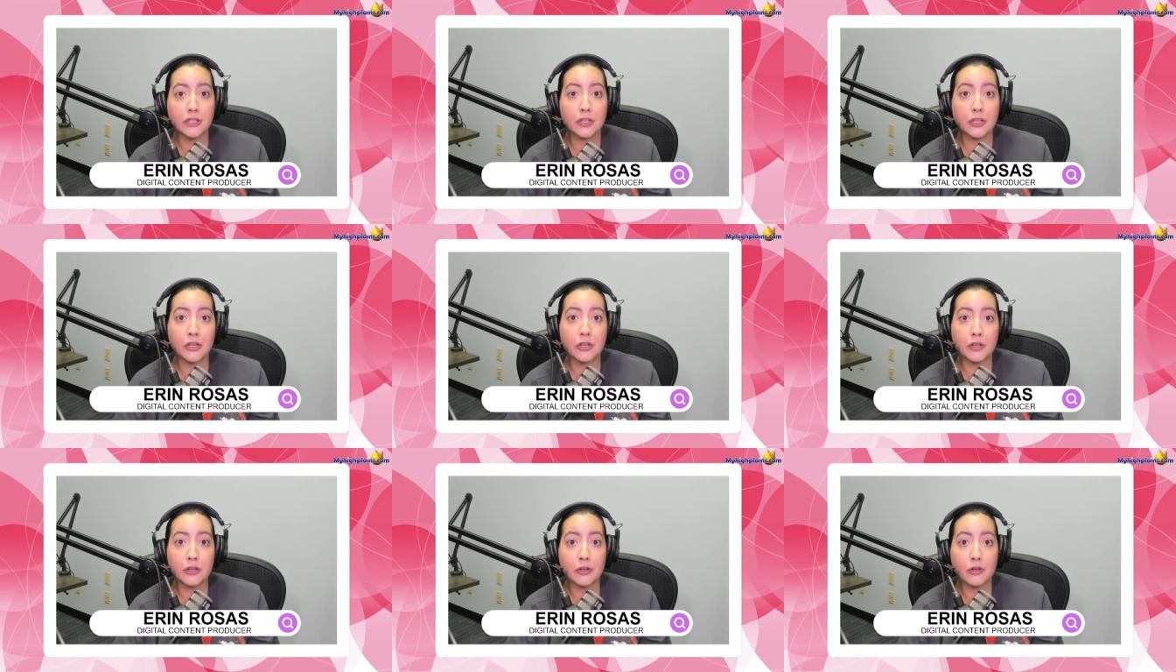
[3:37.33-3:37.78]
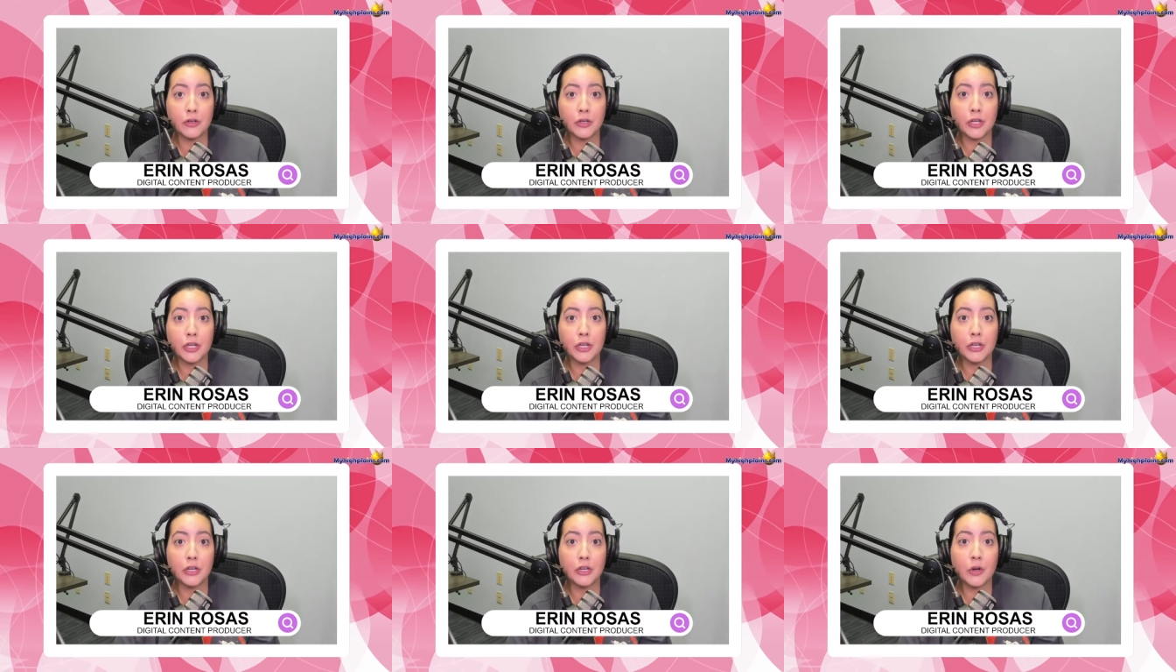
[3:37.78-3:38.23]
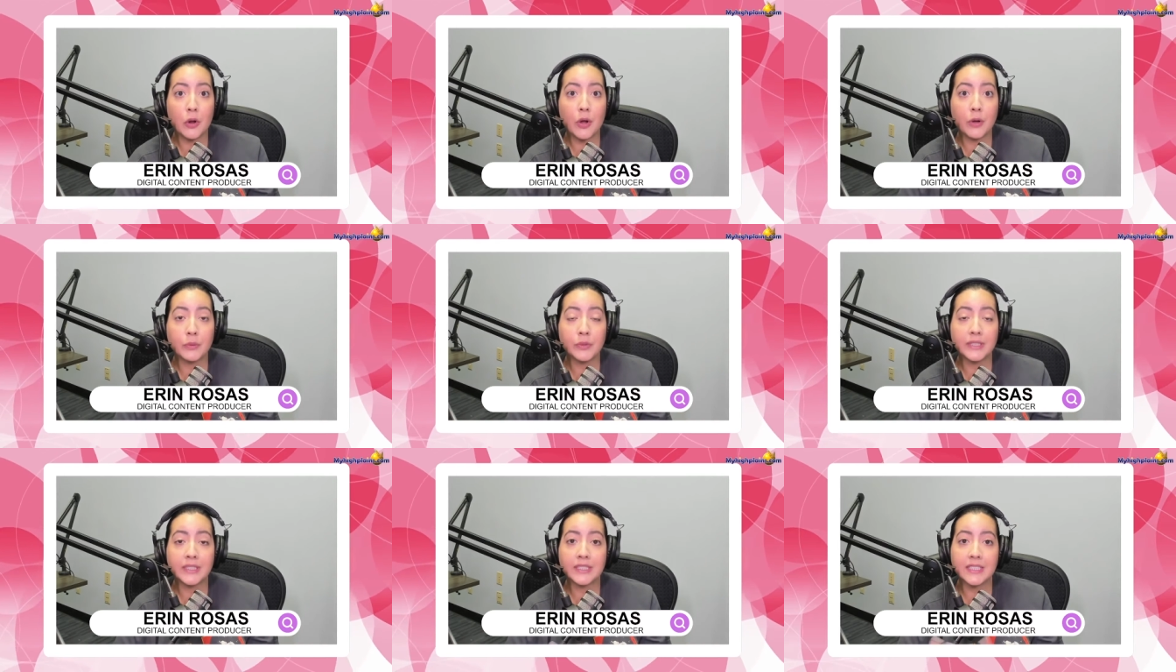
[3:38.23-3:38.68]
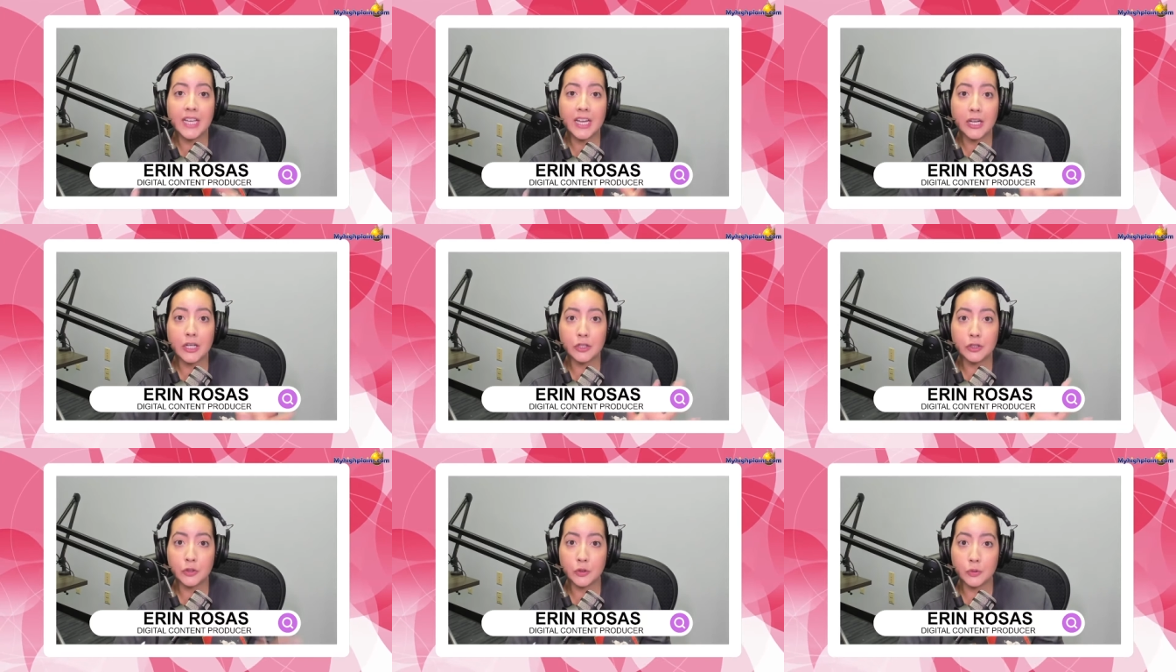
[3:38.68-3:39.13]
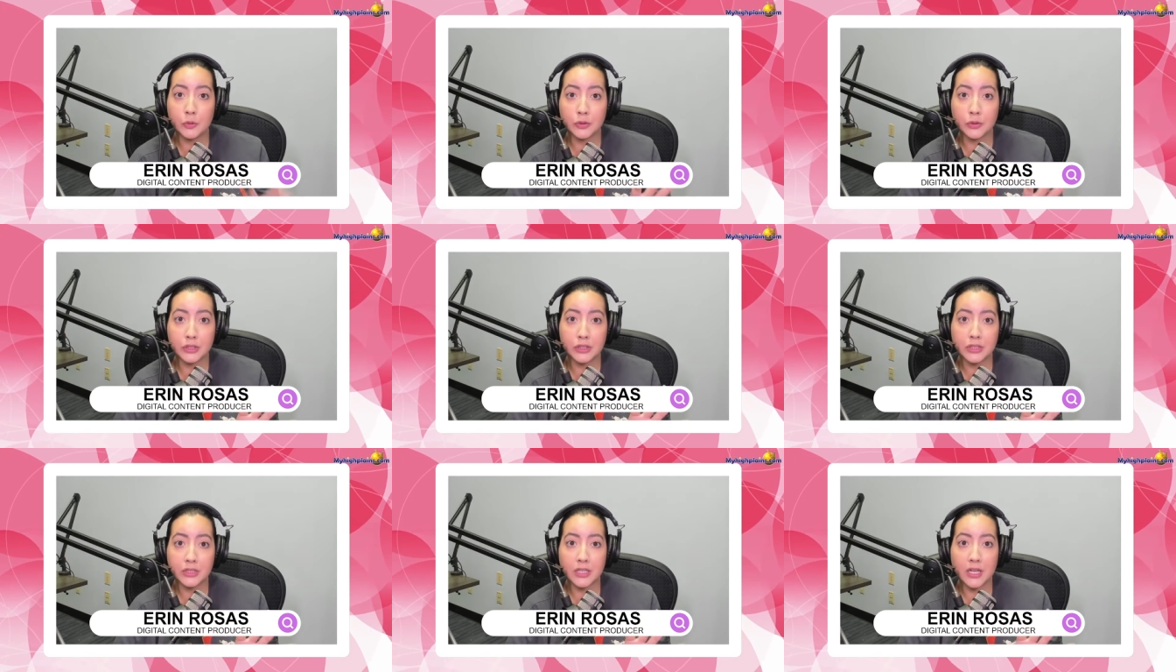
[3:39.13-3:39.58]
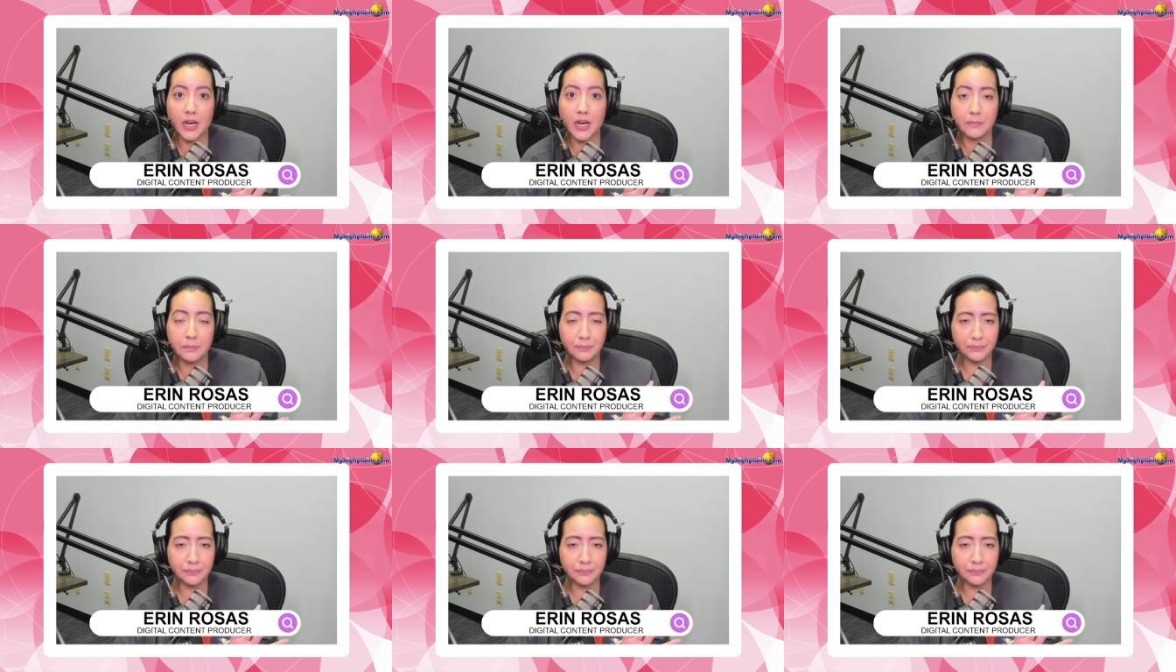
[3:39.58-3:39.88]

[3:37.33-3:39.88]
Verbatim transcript: are, you know, I would say adults.